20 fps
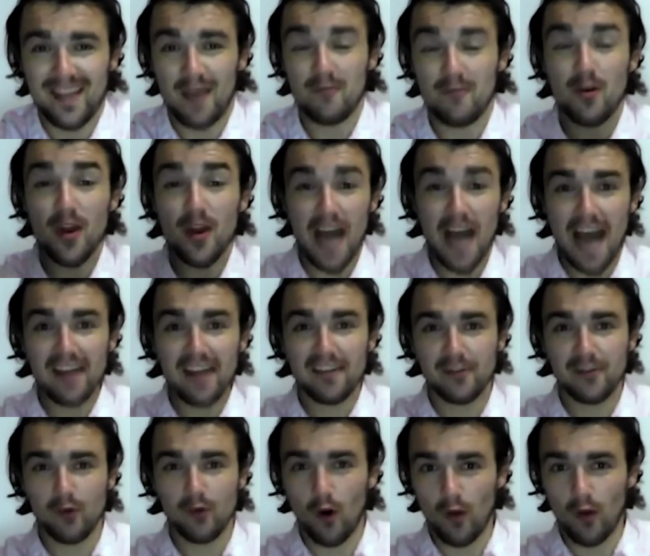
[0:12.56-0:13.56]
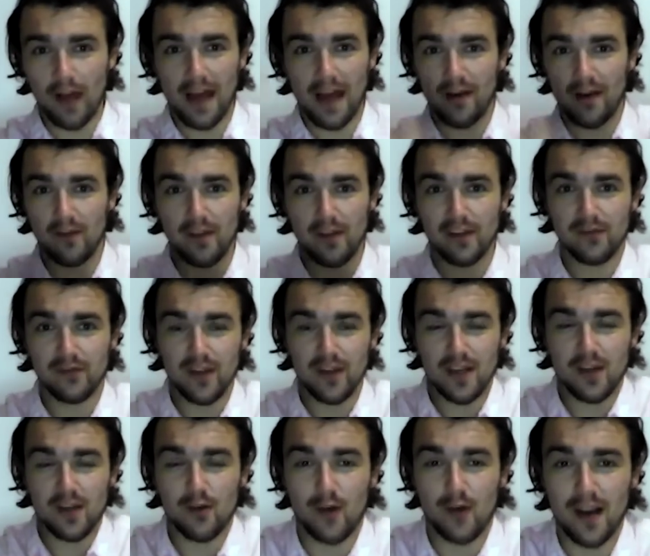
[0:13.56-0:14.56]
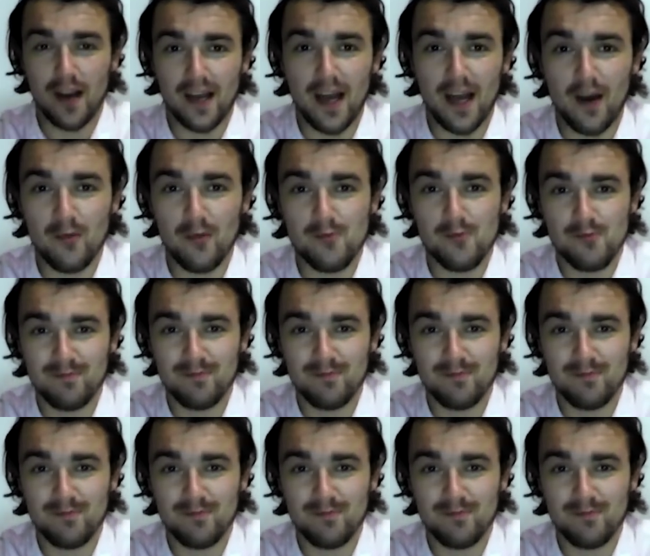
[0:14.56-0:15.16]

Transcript: We're going to answer all that on this video right now.